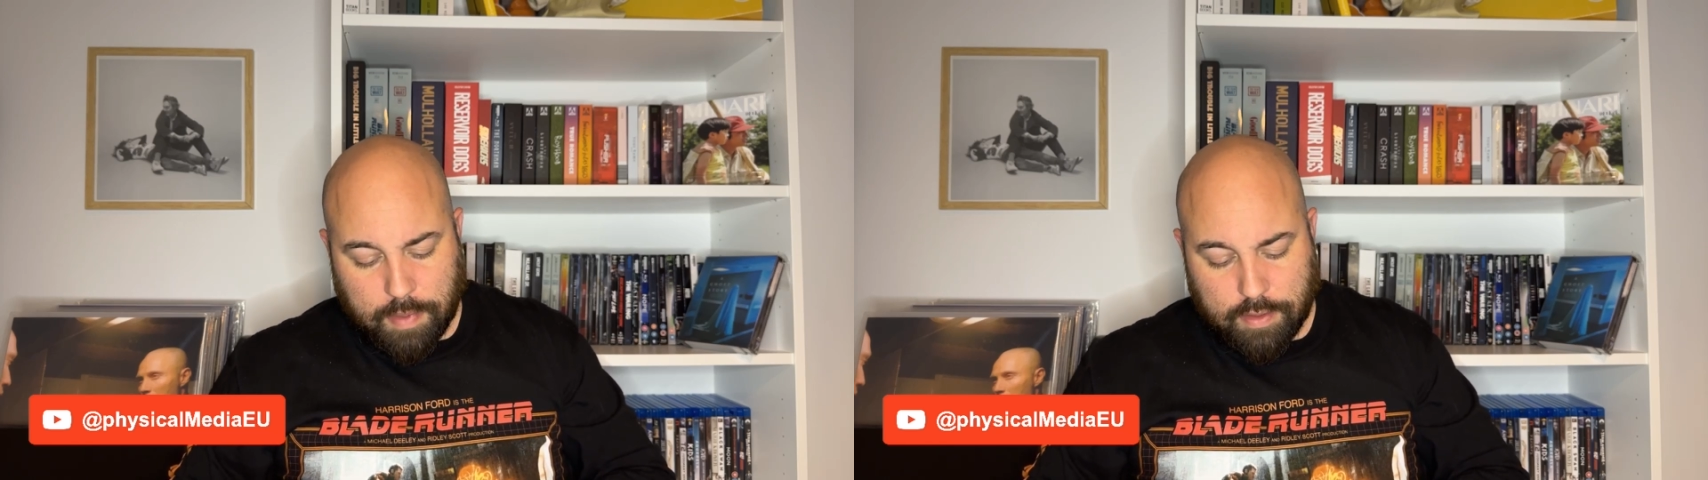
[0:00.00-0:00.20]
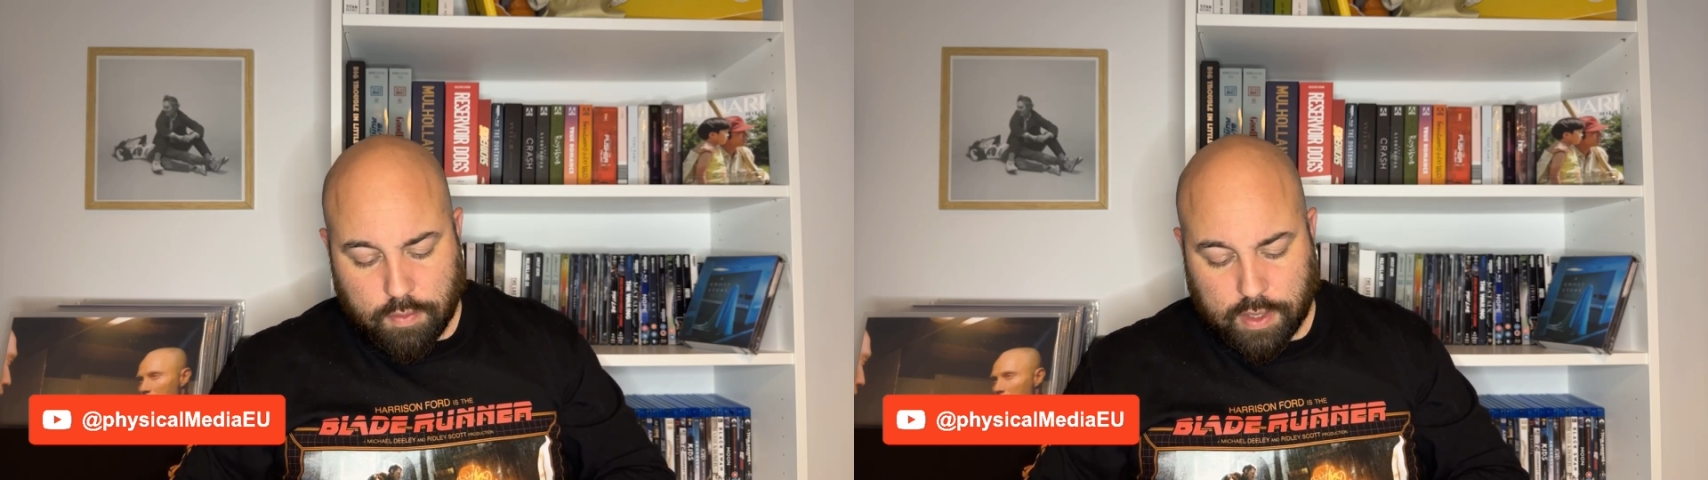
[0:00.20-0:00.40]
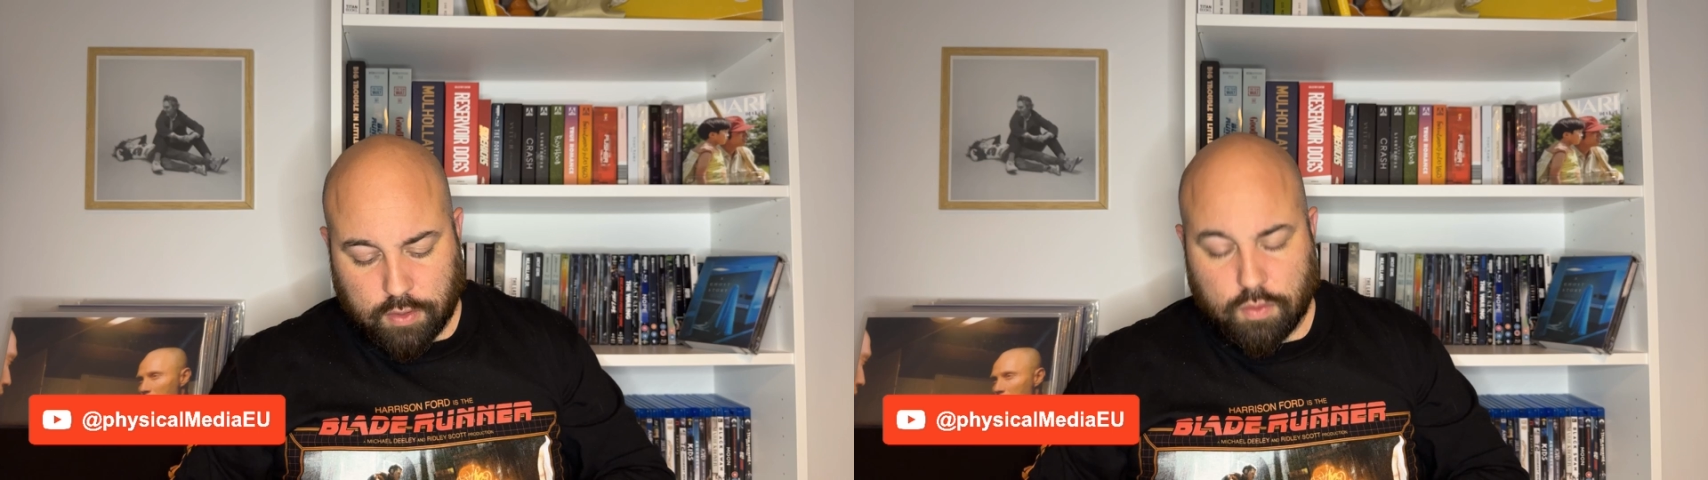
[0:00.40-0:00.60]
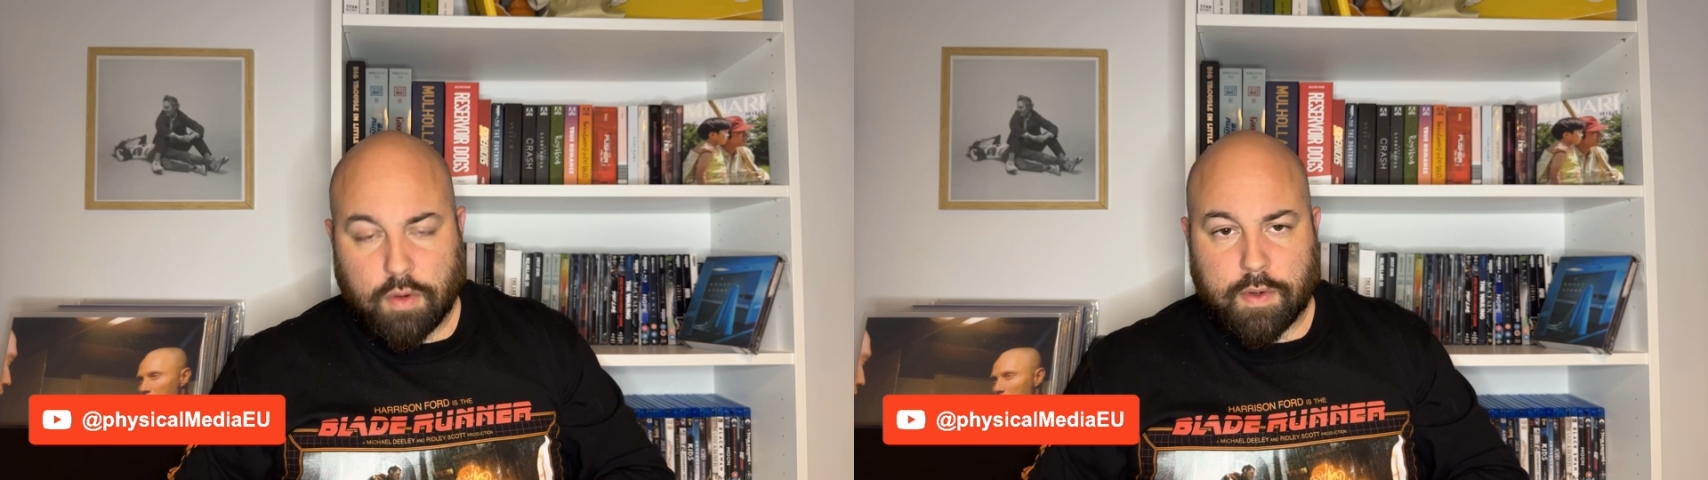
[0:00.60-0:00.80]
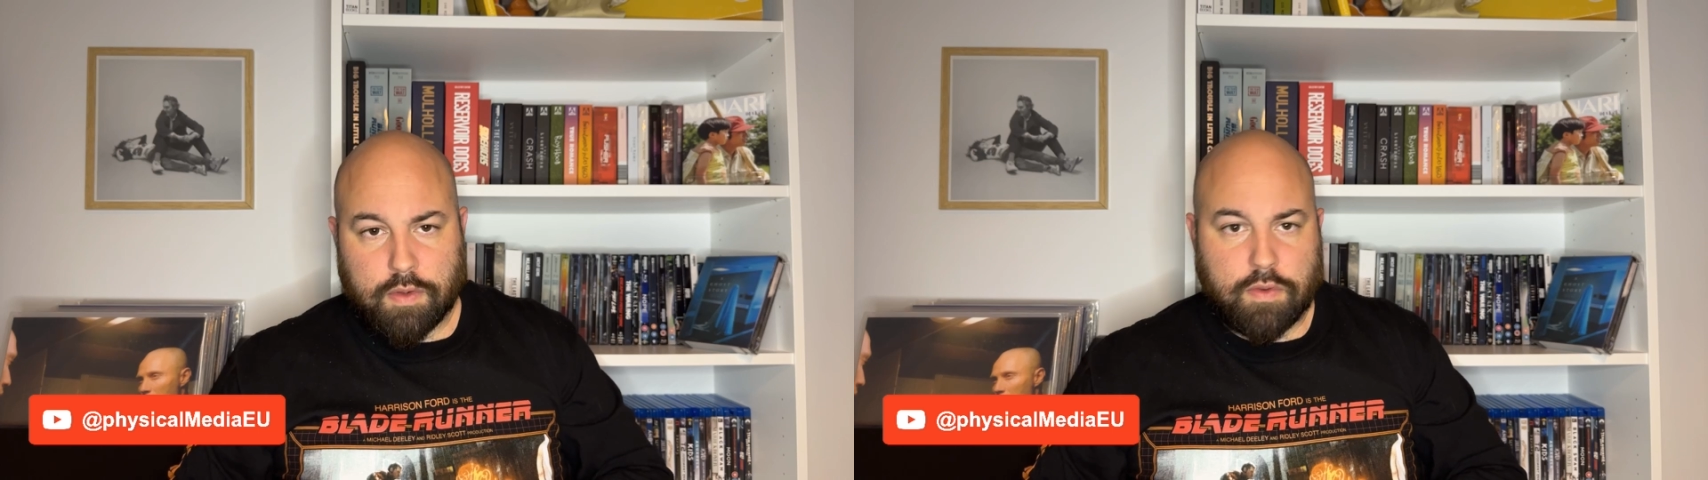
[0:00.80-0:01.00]
by director
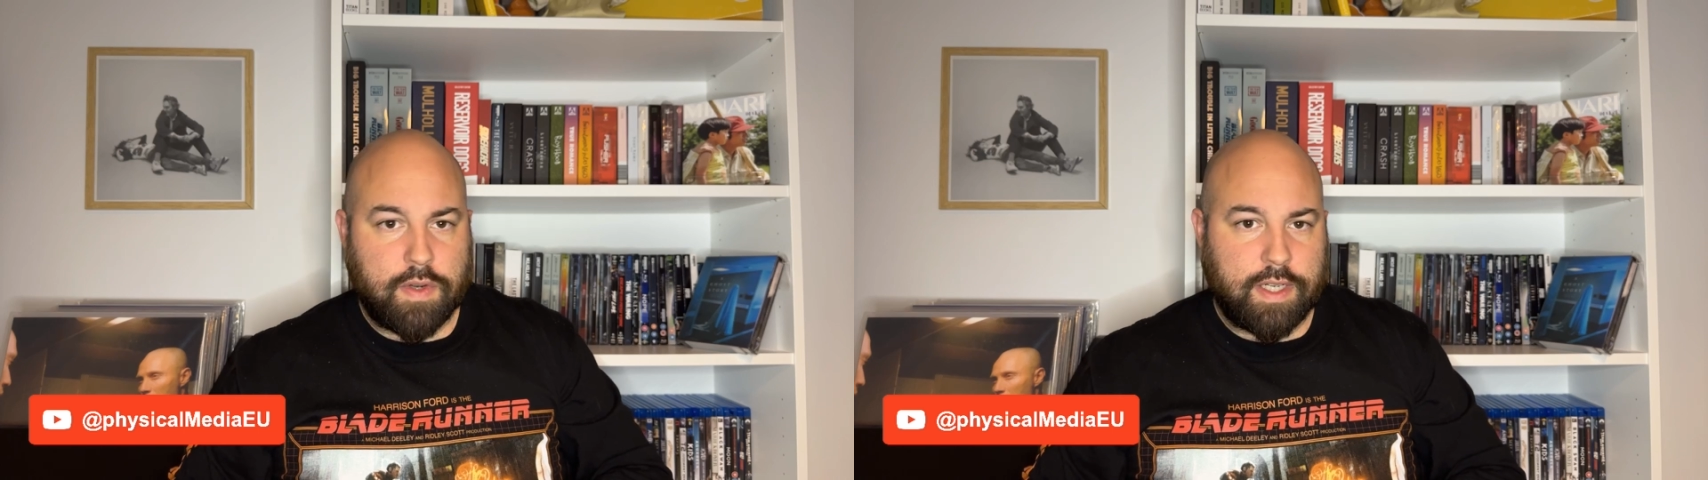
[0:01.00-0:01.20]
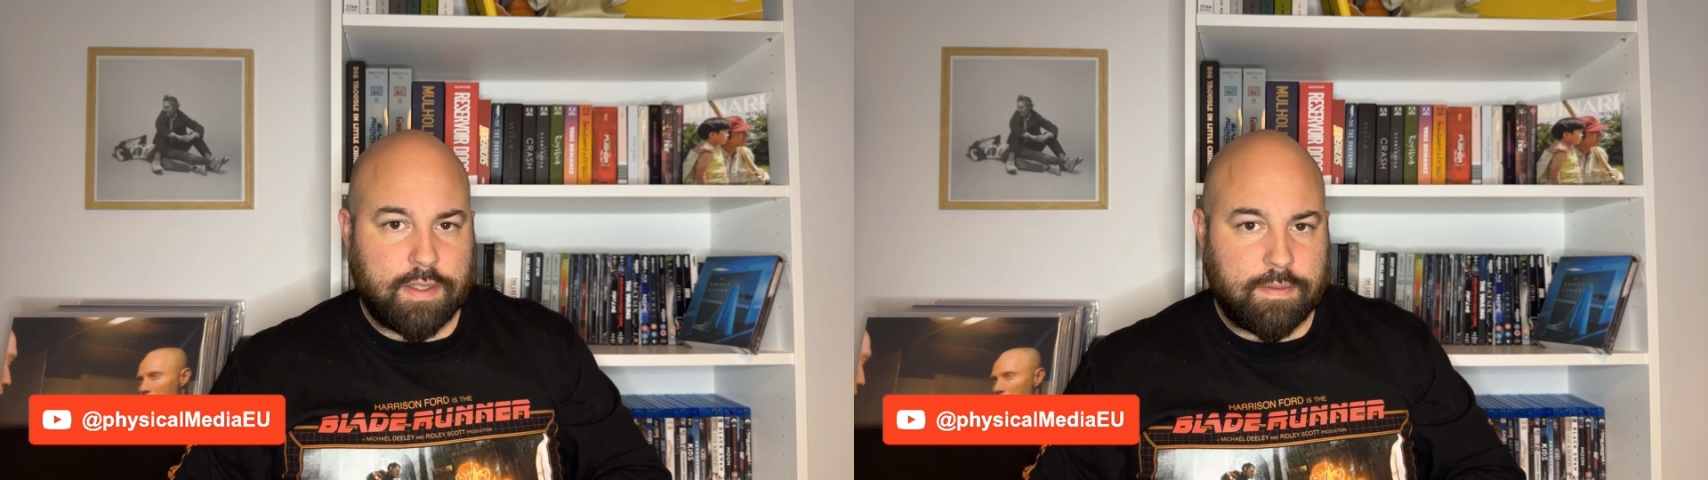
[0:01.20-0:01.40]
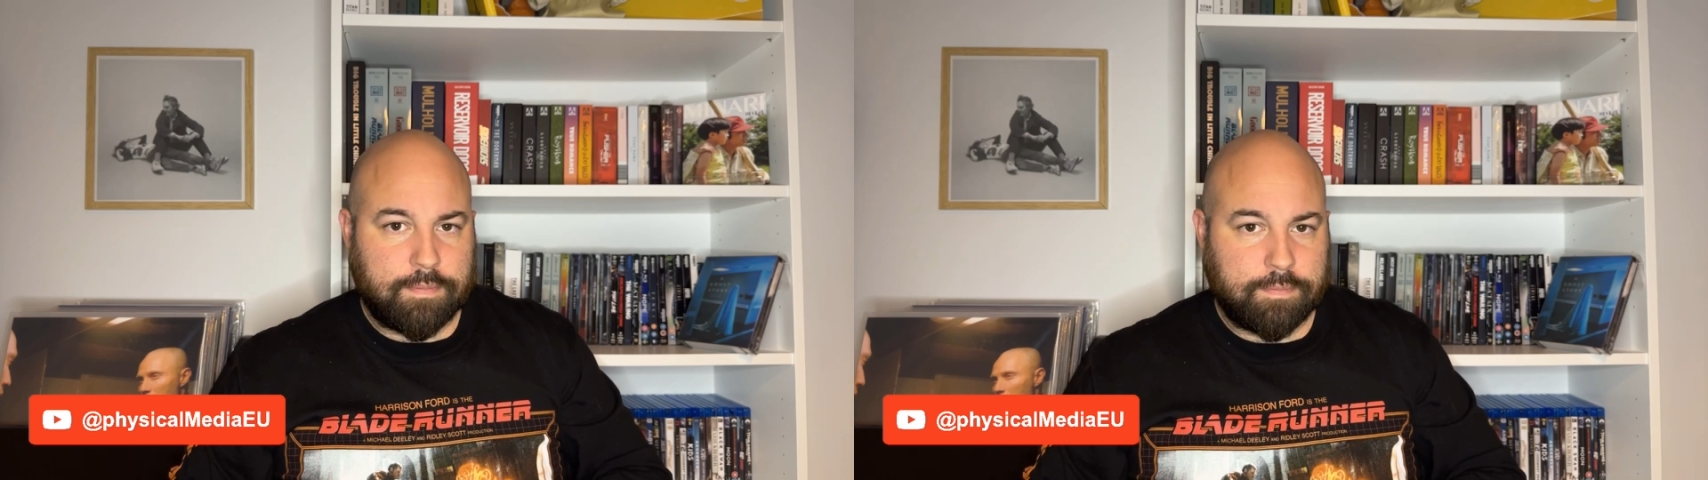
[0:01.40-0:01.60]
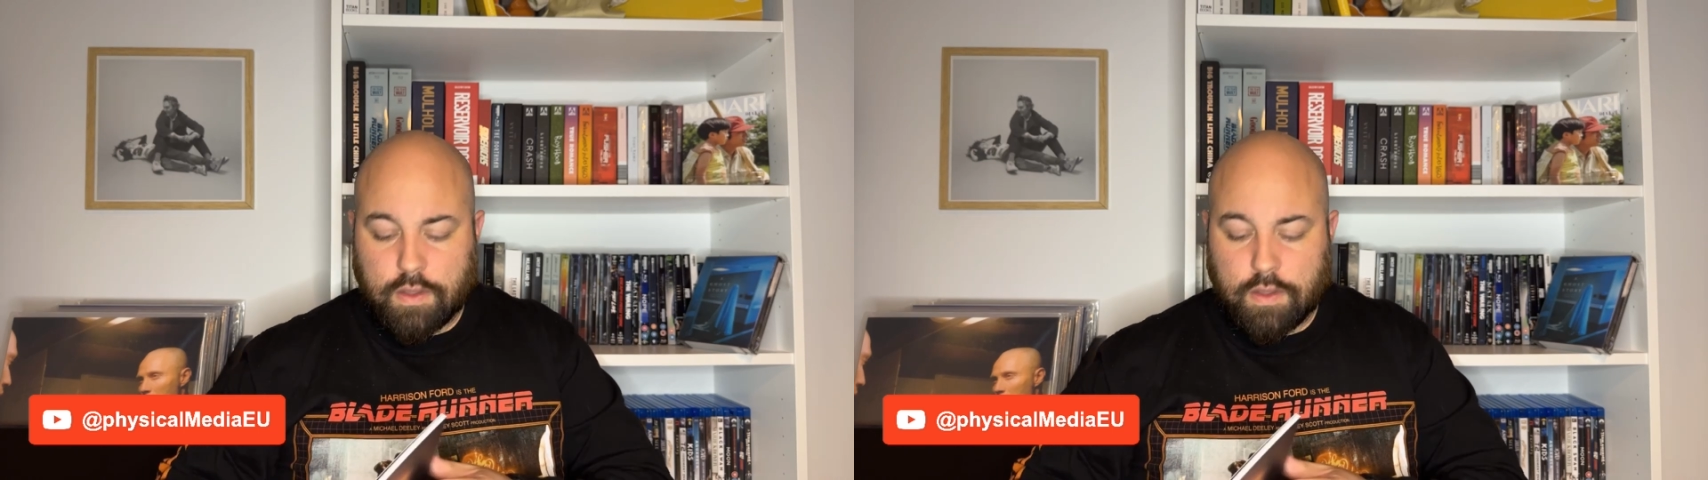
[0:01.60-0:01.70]
Robert Rodriguez.